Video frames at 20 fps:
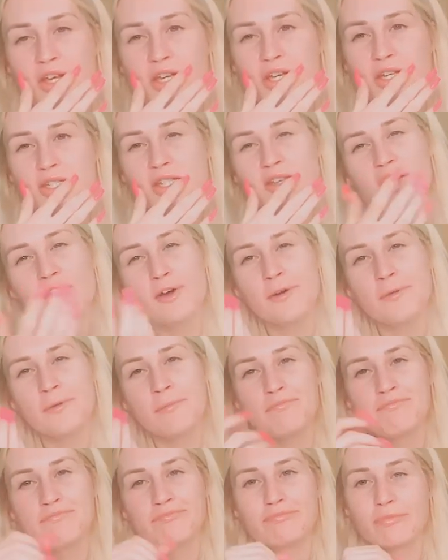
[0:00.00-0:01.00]
So
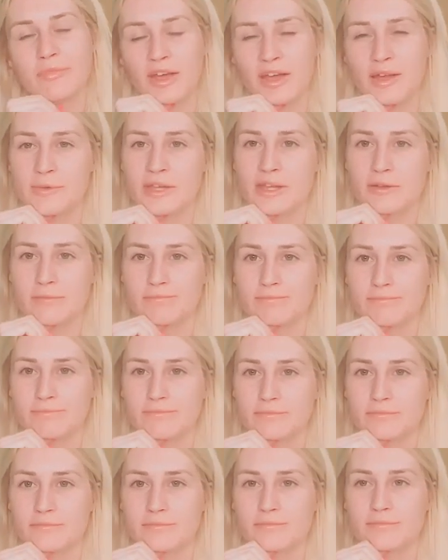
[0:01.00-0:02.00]
I mean,
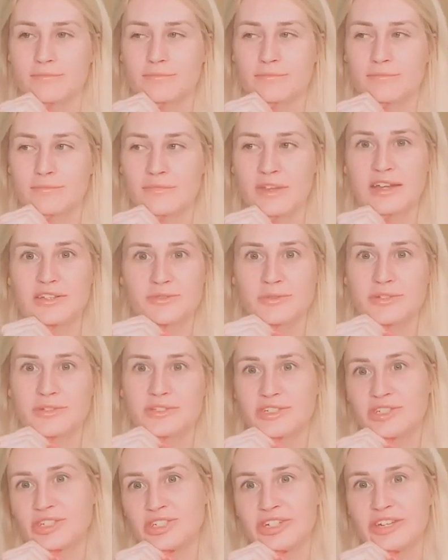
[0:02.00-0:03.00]
that's really
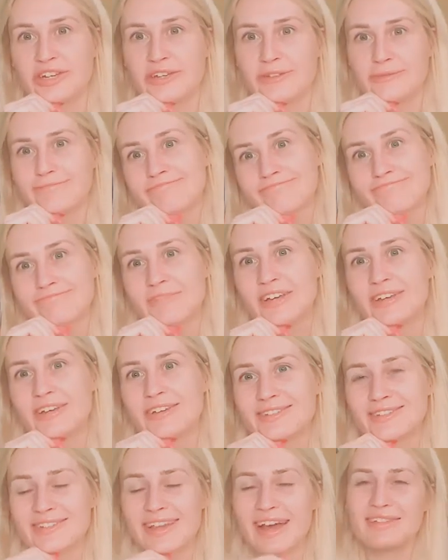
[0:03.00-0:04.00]
shitty.
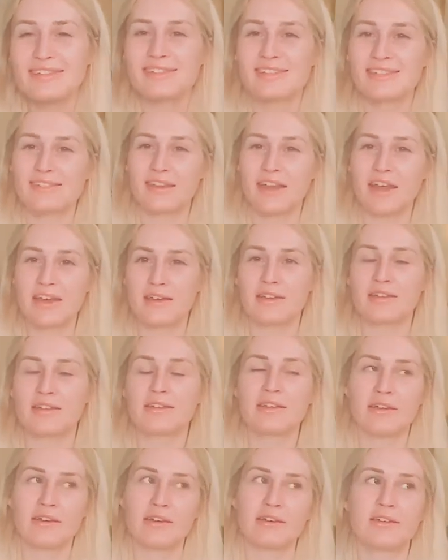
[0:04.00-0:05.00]
That's
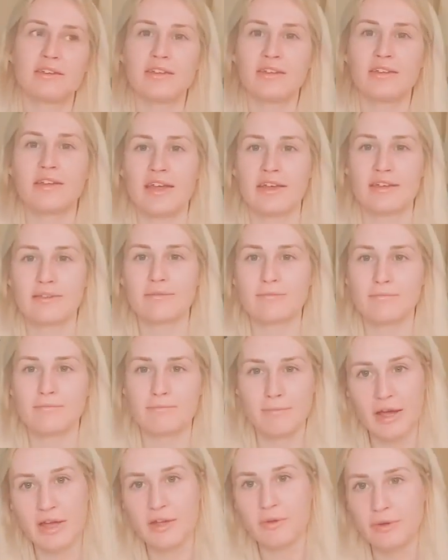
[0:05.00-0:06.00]
literally
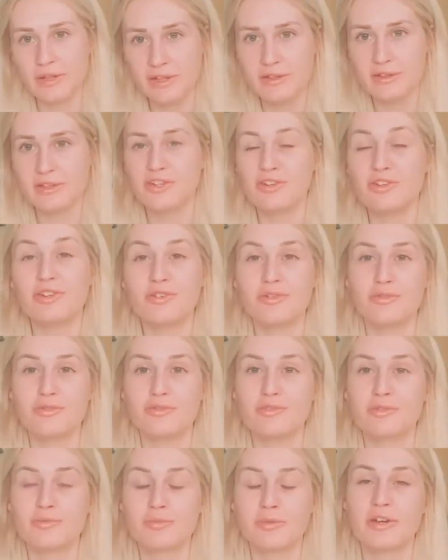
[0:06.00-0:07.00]
my weekly
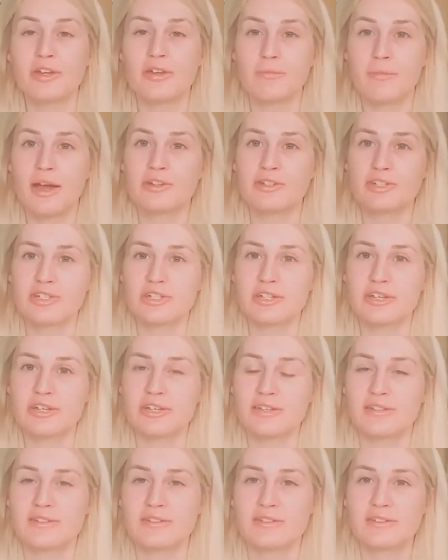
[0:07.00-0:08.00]
news pretty much
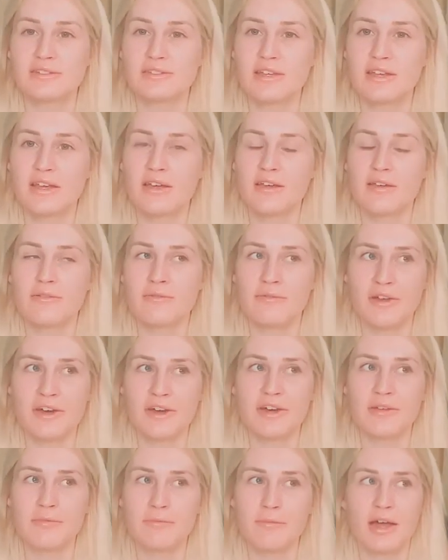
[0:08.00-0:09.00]
is
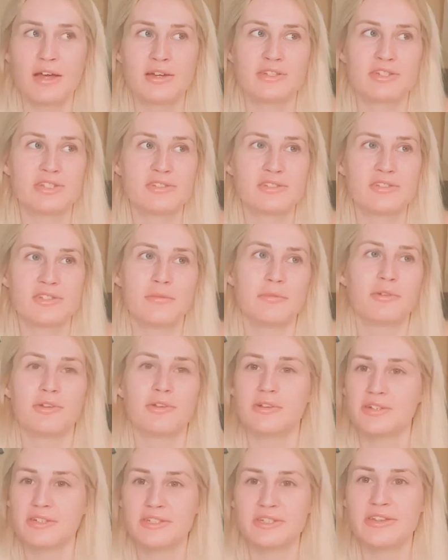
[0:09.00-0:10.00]
very much
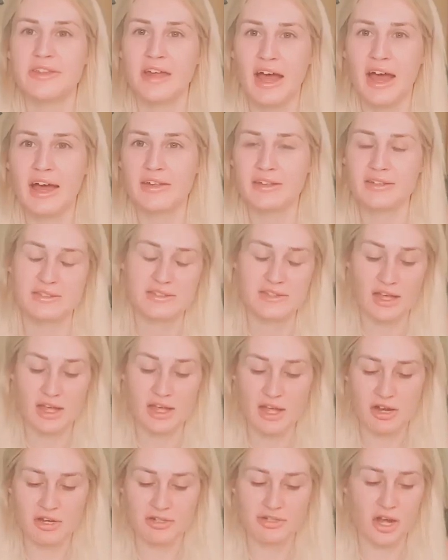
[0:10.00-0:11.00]
similar to that, is
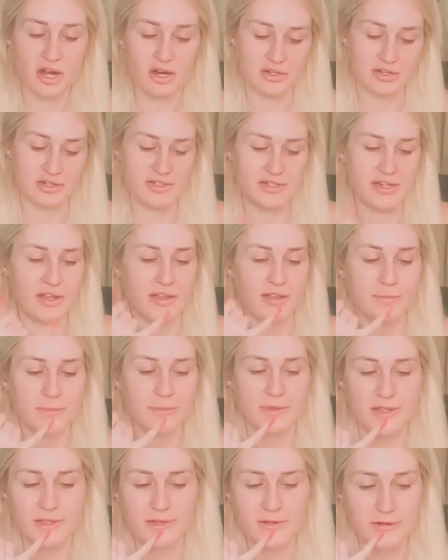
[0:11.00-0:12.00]
doctors telling
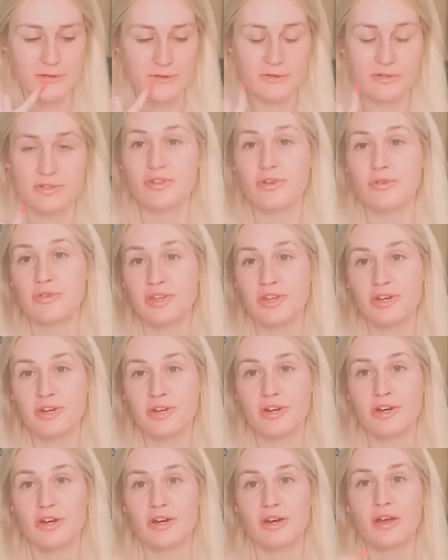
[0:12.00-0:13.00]
me, there's no
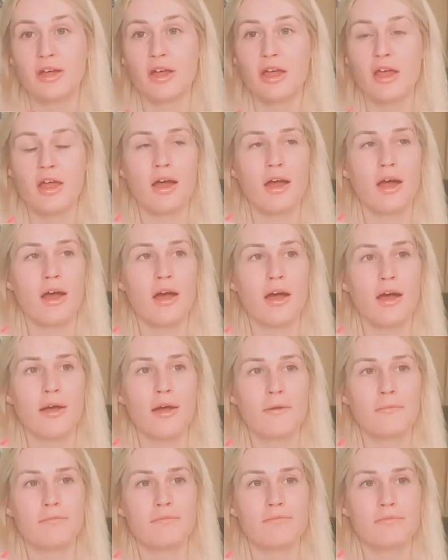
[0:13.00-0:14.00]
cure,
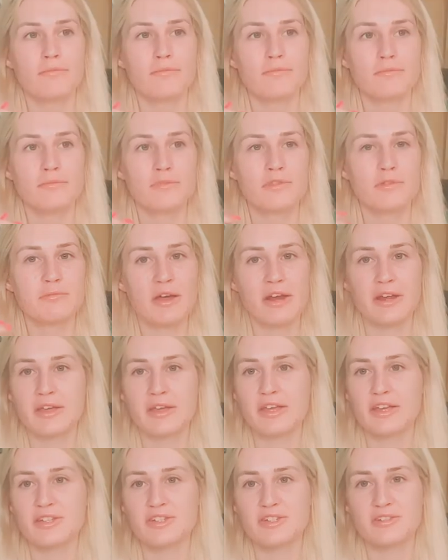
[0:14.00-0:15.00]
the
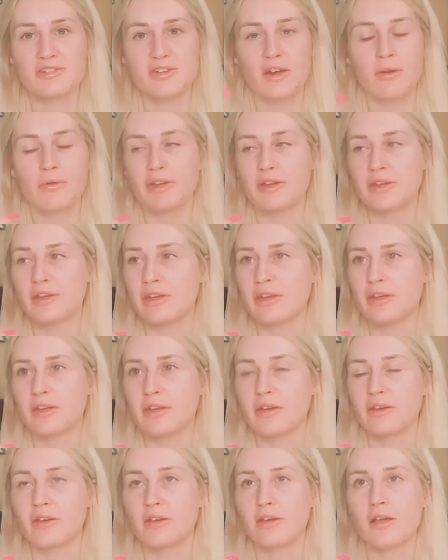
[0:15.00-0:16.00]
medication's not
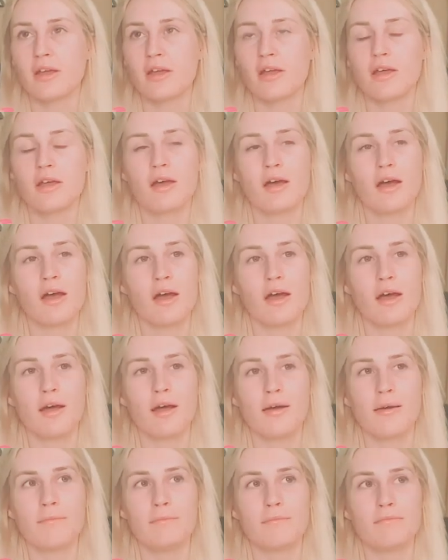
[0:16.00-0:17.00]
working,
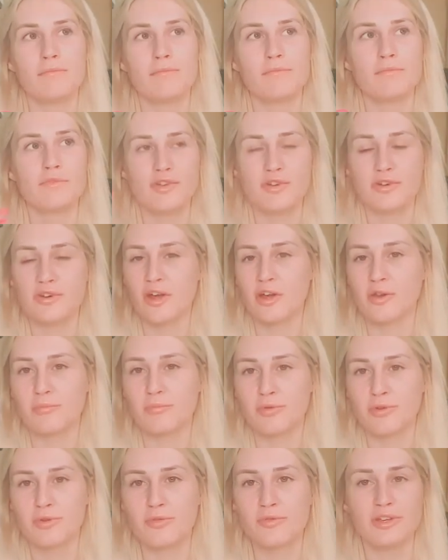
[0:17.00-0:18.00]
you're not
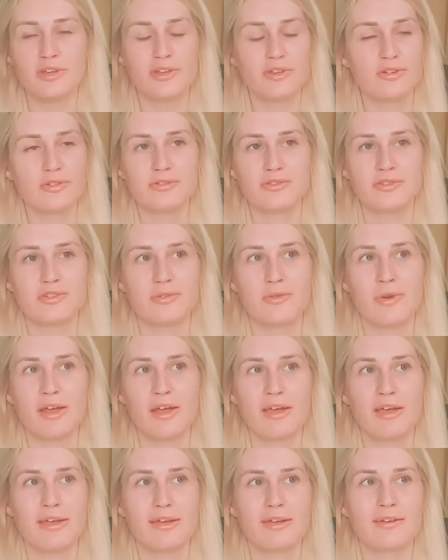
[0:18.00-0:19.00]
improving, you're losing
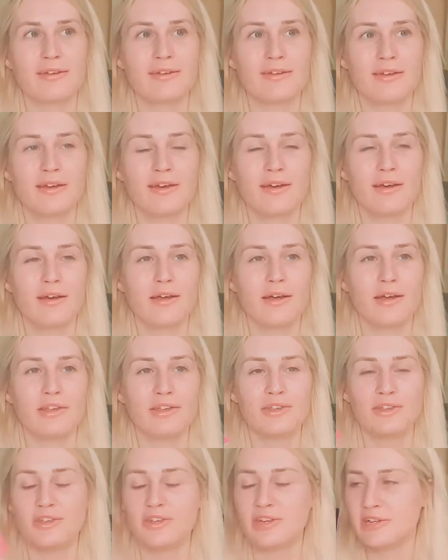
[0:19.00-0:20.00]
weight,
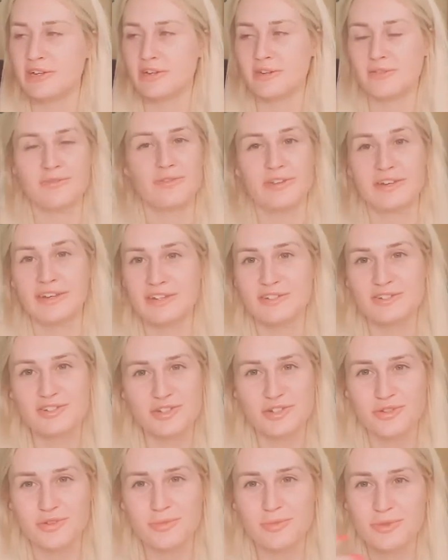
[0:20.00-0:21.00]
you need a feeding
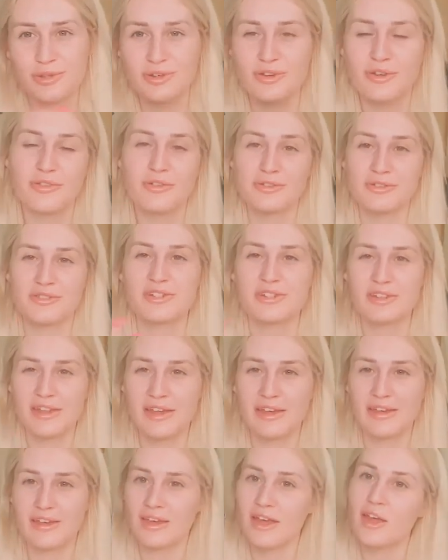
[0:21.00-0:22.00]
tube. Those
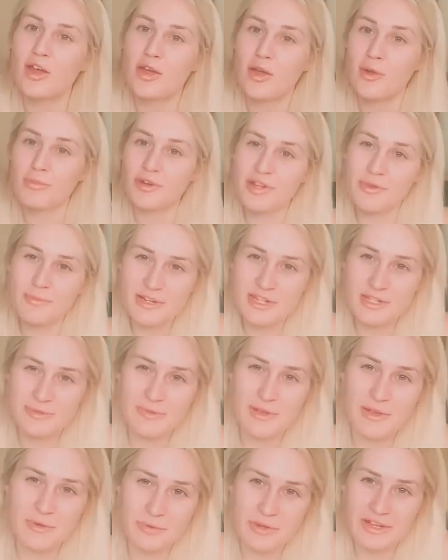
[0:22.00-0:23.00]
are pretty much
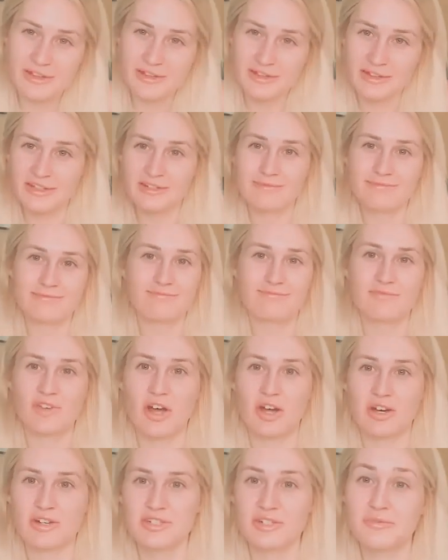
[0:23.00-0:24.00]
my weekly
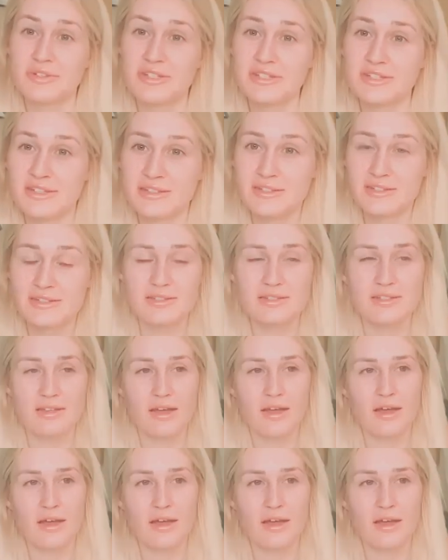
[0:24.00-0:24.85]
doctor visits.